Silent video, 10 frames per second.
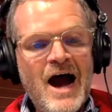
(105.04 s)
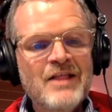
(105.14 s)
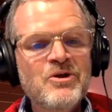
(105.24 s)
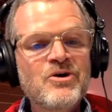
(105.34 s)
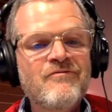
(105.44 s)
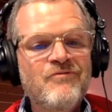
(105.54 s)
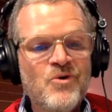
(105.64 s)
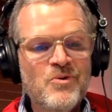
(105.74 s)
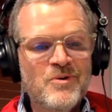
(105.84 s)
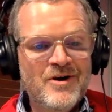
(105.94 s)
I look
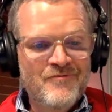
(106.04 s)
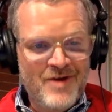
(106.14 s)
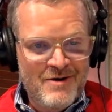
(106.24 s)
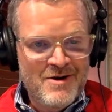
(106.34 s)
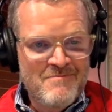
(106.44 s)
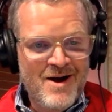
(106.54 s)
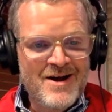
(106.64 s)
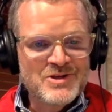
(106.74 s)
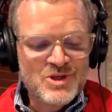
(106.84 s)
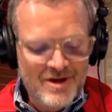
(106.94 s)
forward very
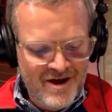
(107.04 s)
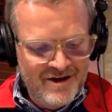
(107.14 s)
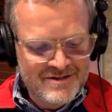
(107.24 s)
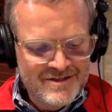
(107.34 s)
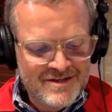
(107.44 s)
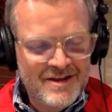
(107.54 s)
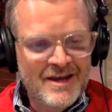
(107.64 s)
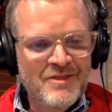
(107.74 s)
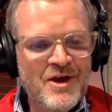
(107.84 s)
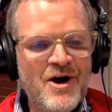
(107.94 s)
much to
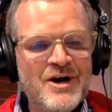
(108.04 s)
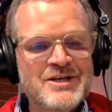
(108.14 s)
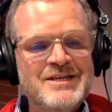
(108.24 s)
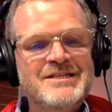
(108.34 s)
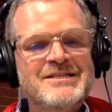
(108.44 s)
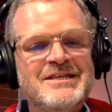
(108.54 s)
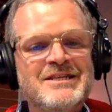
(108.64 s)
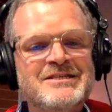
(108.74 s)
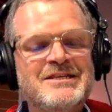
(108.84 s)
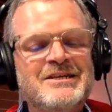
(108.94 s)
sitting in the audience
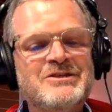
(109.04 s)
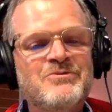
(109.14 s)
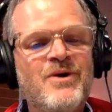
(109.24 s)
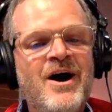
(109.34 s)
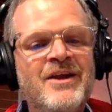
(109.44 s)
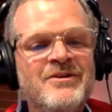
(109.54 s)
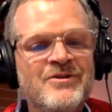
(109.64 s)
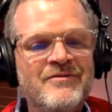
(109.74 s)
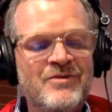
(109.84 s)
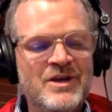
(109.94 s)
and listening to Rod
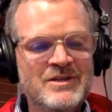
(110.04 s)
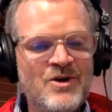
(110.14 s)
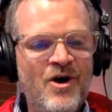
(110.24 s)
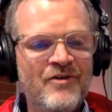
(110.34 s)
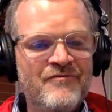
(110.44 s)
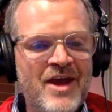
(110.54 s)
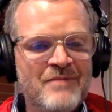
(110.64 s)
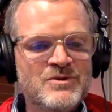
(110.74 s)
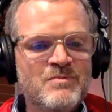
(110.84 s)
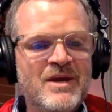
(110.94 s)
deliver his Hall of
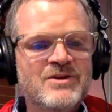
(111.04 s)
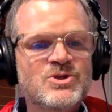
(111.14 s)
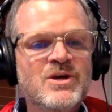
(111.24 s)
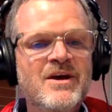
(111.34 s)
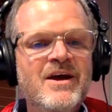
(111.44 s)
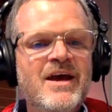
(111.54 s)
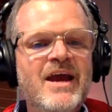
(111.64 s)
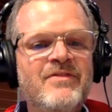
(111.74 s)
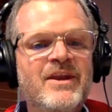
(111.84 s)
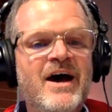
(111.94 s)
Fame speech
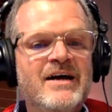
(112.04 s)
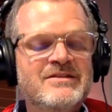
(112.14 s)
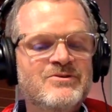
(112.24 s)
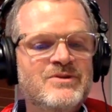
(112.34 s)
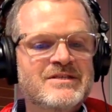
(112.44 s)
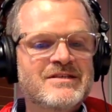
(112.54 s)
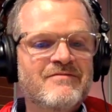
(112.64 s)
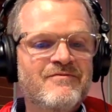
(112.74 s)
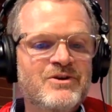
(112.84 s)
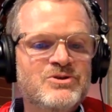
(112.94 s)
in the not too
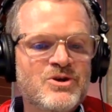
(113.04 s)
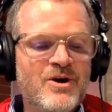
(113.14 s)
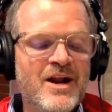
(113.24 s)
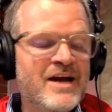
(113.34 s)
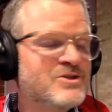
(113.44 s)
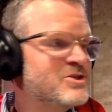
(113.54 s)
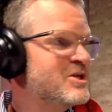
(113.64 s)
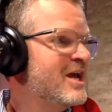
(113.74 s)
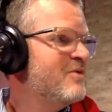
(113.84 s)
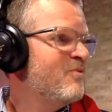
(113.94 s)
distant future, and I
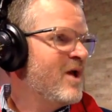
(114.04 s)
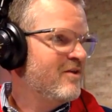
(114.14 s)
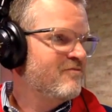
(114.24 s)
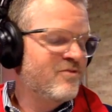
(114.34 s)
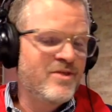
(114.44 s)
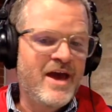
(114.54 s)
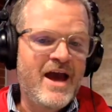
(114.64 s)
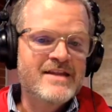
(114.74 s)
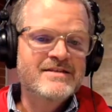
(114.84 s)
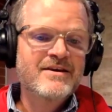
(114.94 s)
just can't wait for
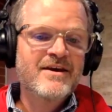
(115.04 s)
that.